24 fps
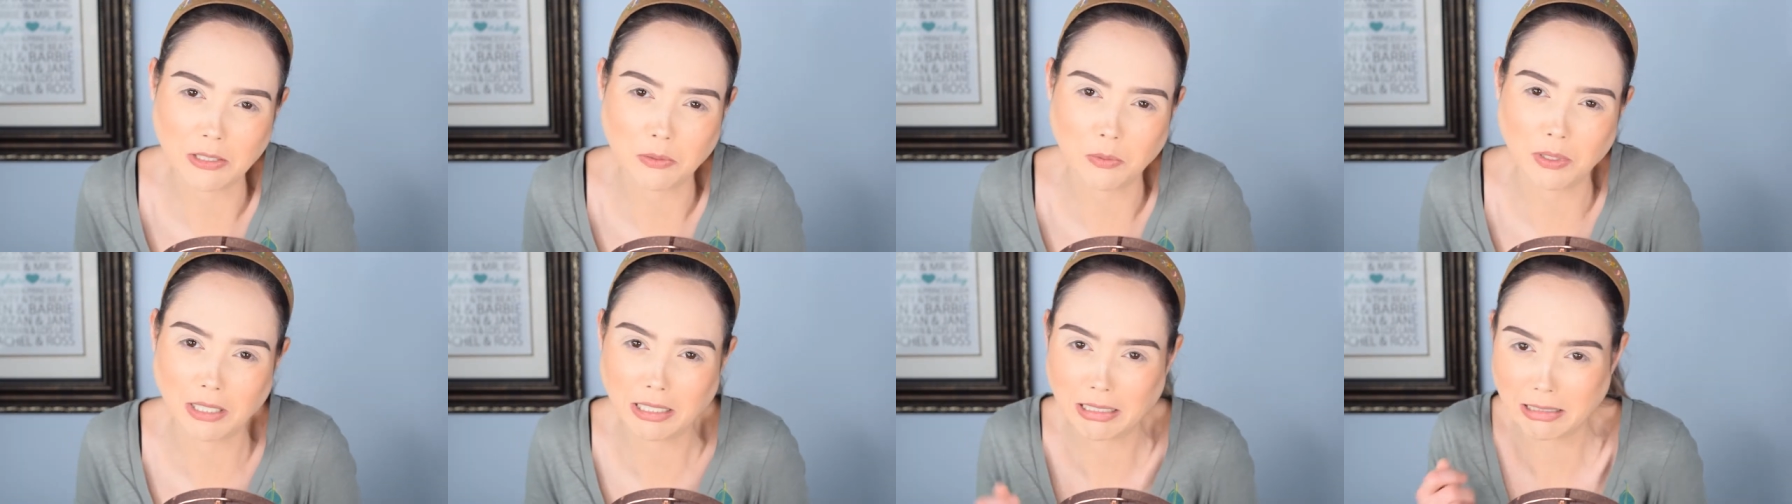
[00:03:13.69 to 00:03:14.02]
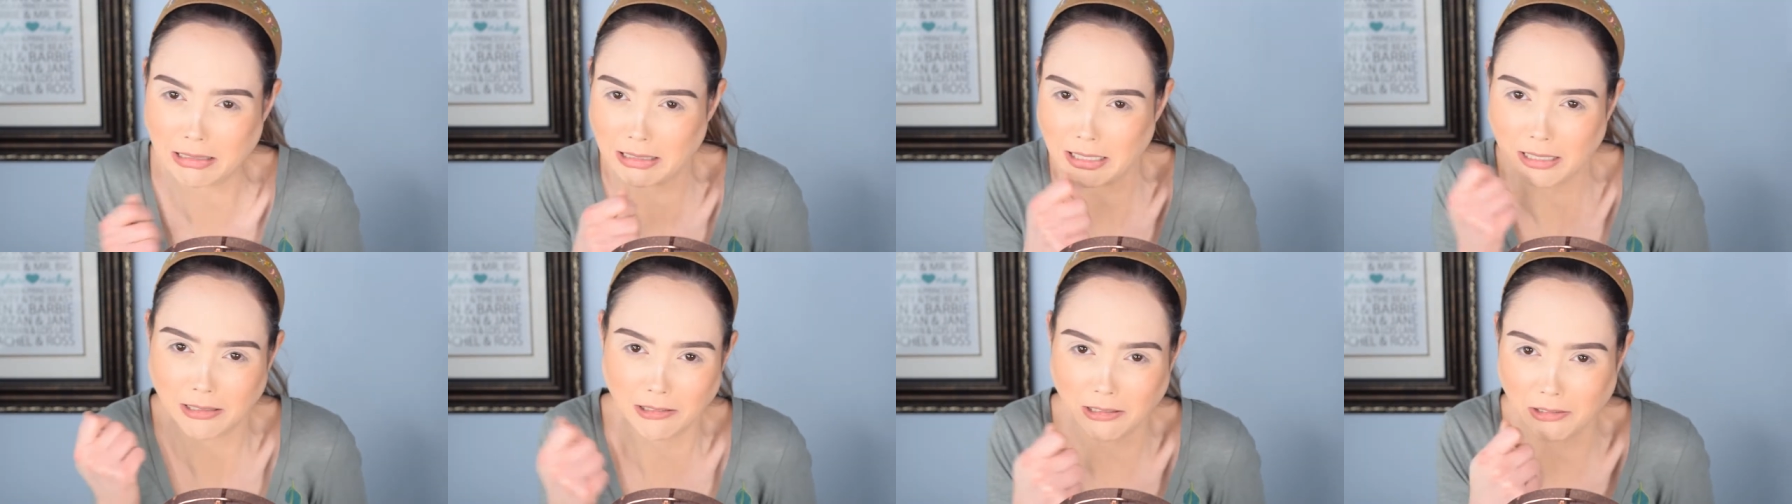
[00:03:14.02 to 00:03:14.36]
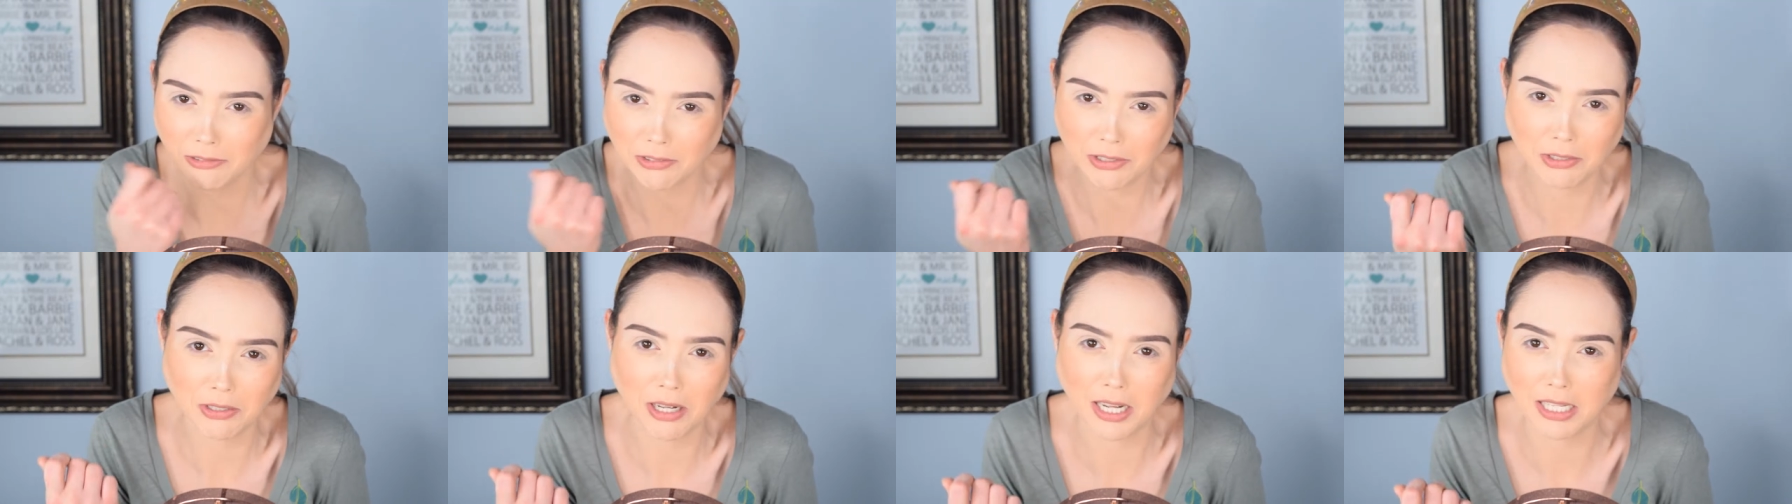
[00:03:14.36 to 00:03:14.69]
doing concealer
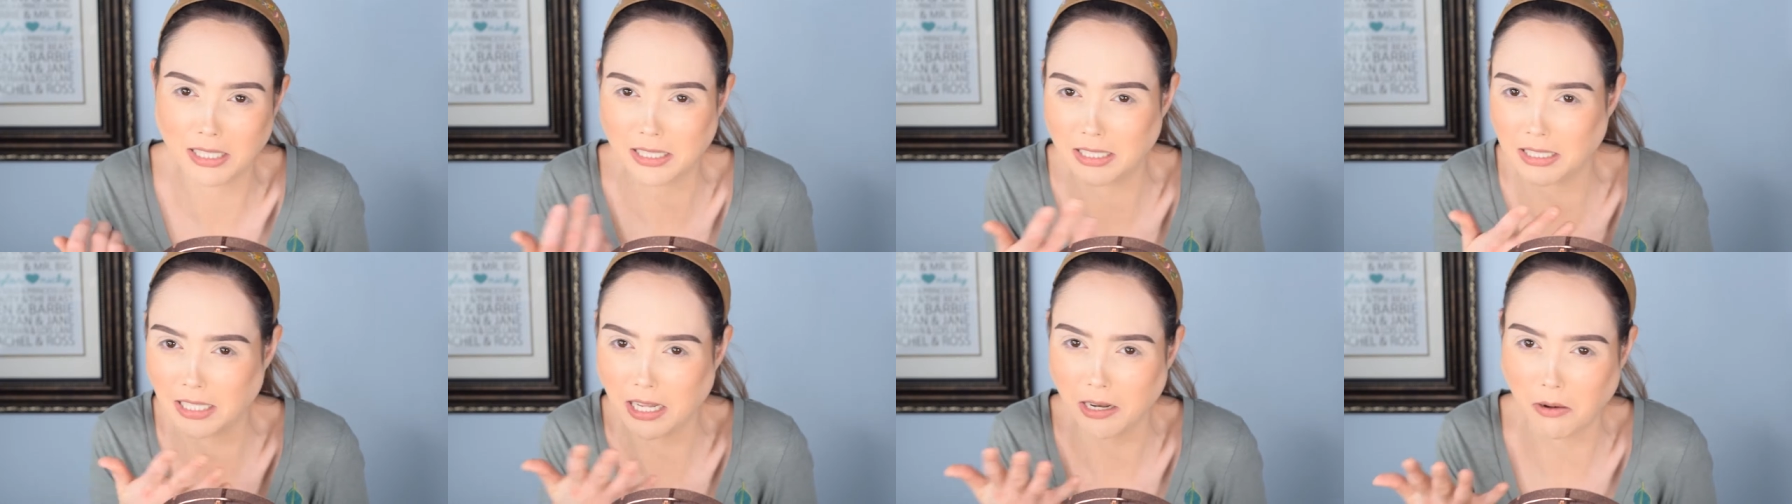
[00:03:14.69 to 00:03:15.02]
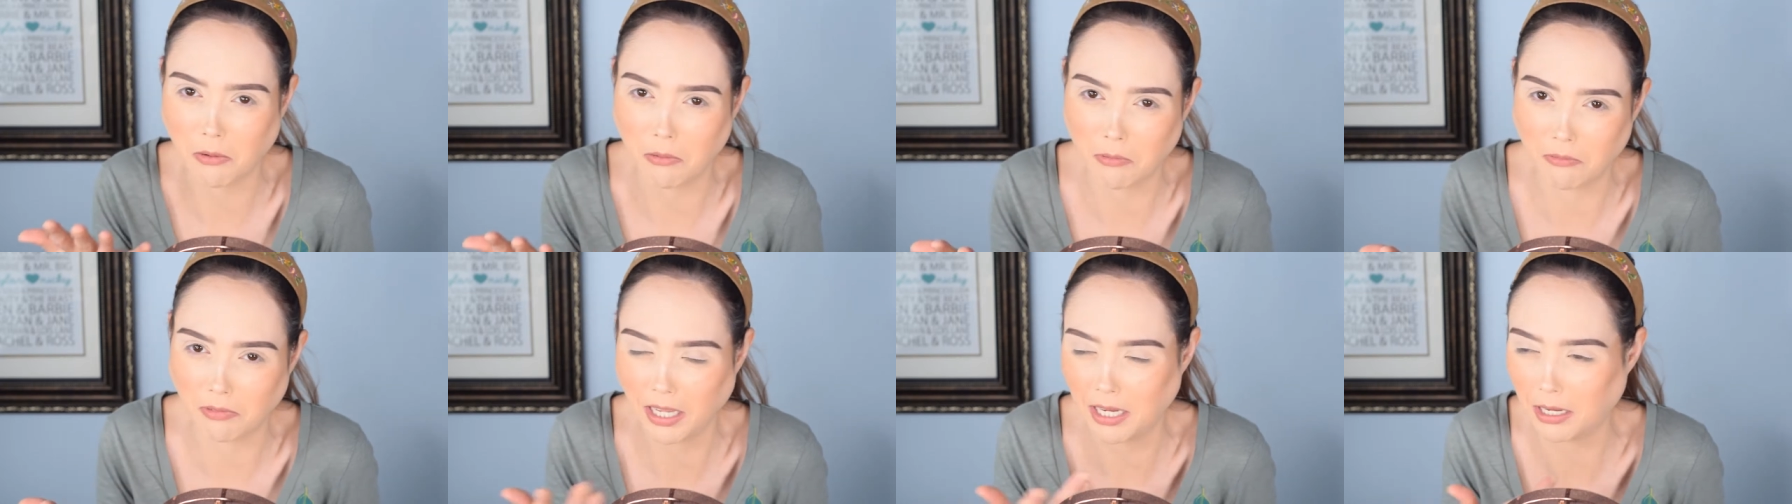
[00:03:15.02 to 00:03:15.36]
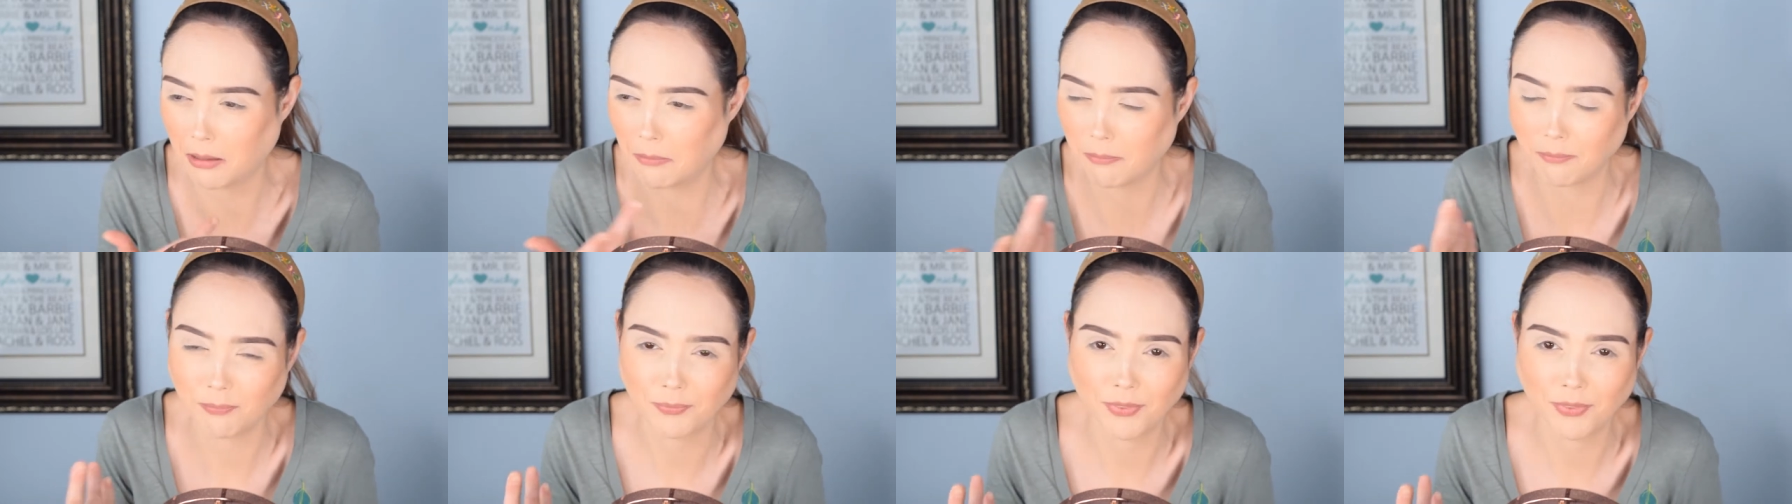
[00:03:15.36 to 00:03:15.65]
for you guys is kind of like,